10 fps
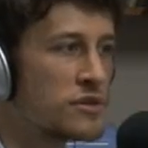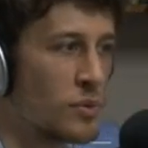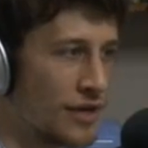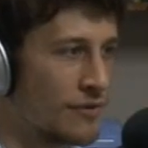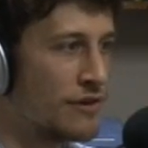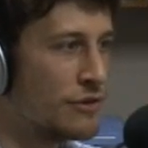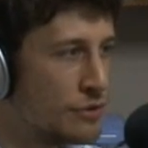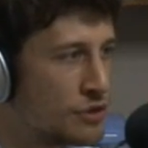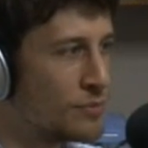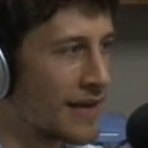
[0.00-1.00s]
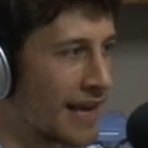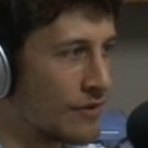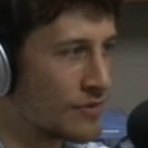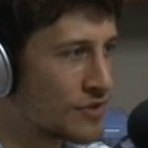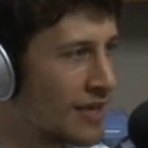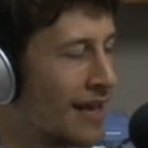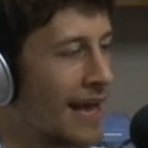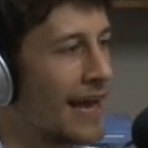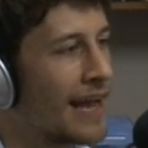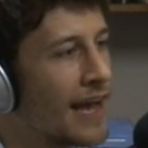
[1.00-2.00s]
Twitter and YouTube accounts.
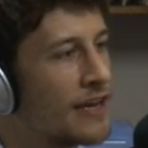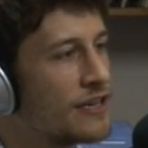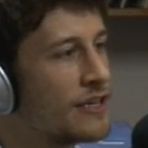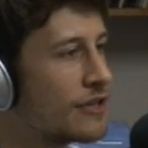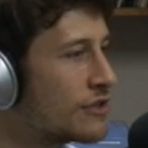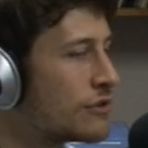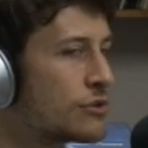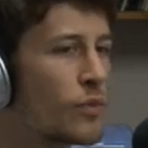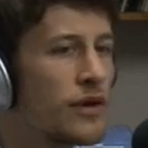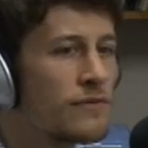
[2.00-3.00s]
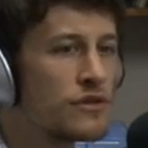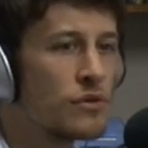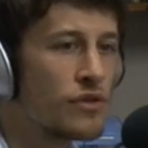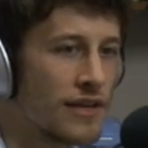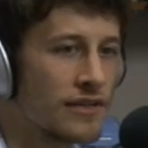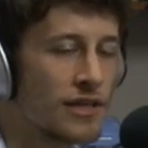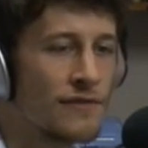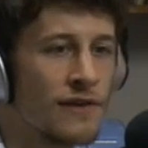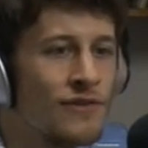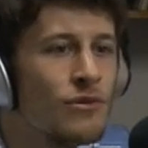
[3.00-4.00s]
And there's one of two things.
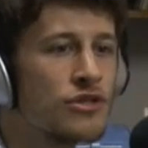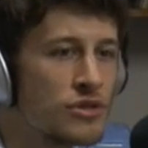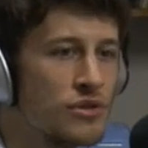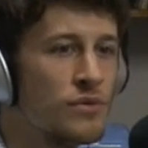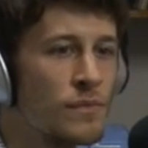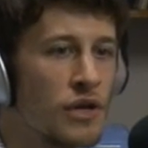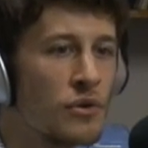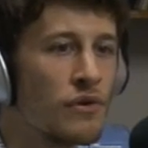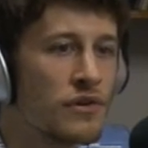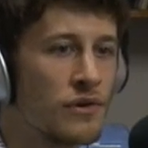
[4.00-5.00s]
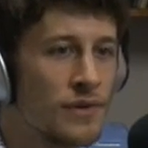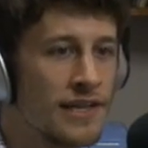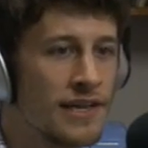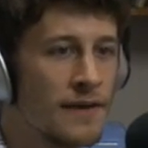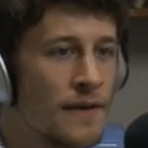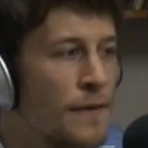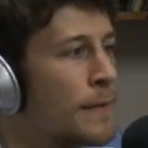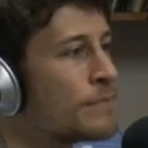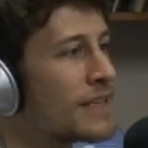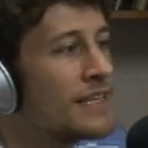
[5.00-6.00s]
If you assume that North Korea
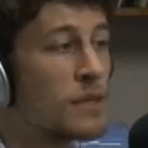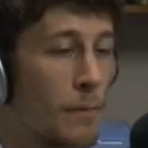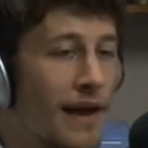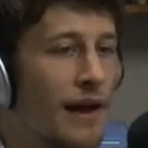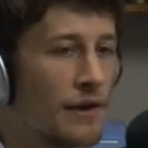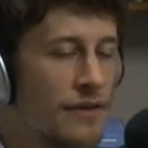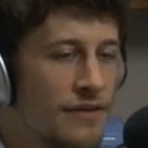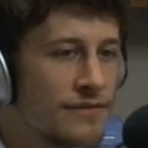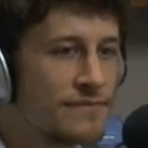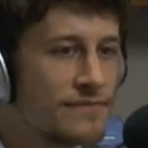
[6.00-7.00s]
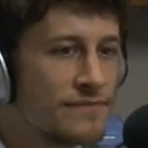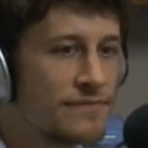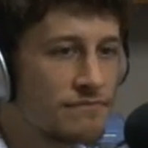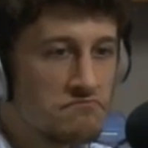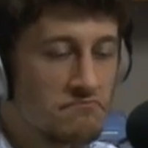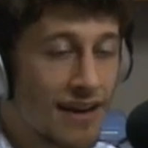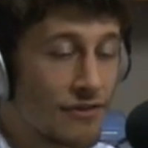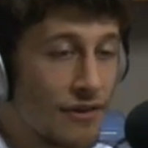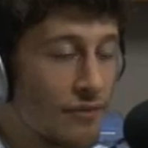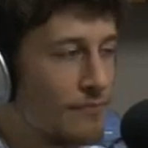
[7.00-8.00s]
is a man, I
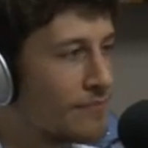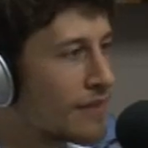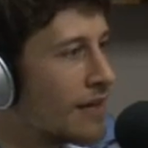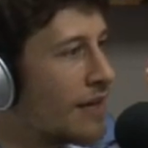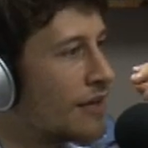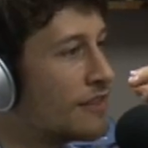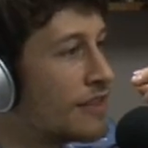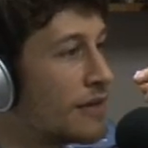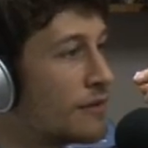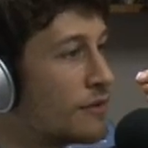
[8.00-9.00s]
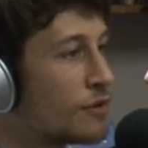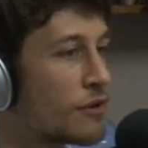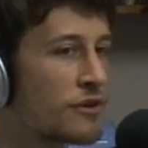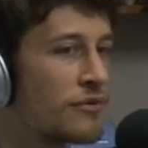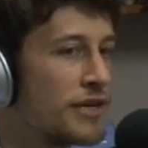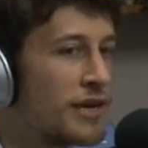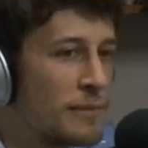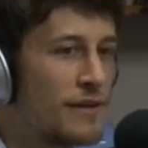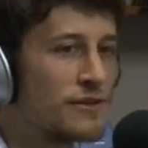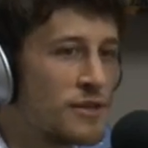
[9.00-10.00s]
don't know, then North Korea
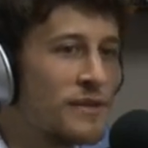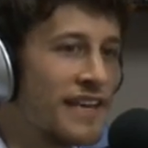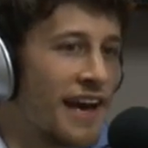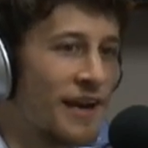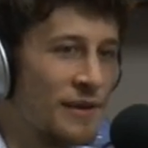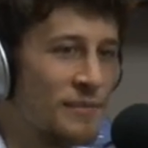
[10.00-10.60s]
appears to be gay